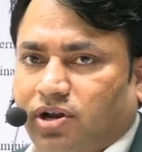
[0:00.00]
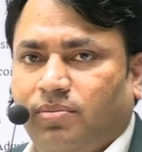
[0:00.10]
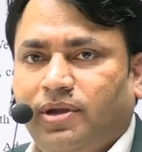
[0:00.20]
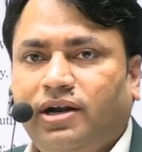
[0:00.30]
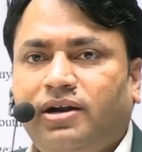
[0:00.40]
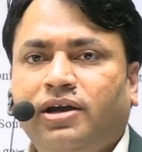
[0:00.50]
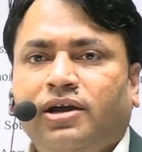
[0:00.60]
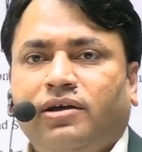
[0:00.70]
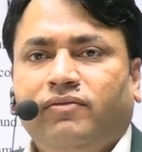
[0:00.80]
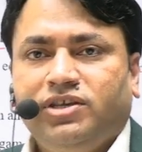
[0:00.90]
period,
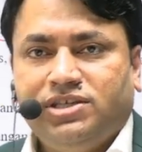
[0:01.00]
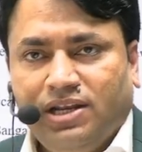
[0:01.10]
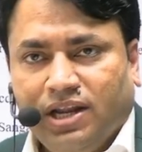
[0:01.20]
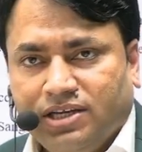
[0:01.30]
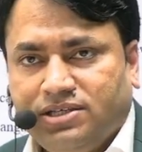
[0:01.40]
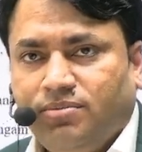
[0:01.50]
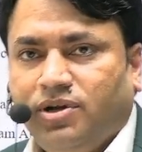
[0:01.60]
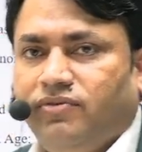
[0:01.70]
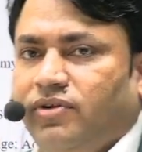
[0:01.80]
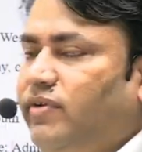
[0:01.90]
we see large number of
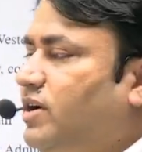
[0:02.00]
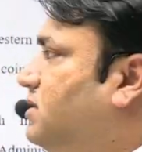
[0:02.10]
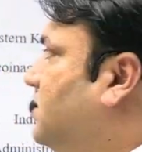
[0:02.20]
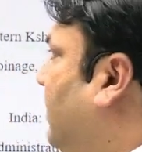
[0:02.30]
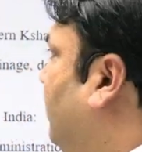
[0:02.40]
invaders came to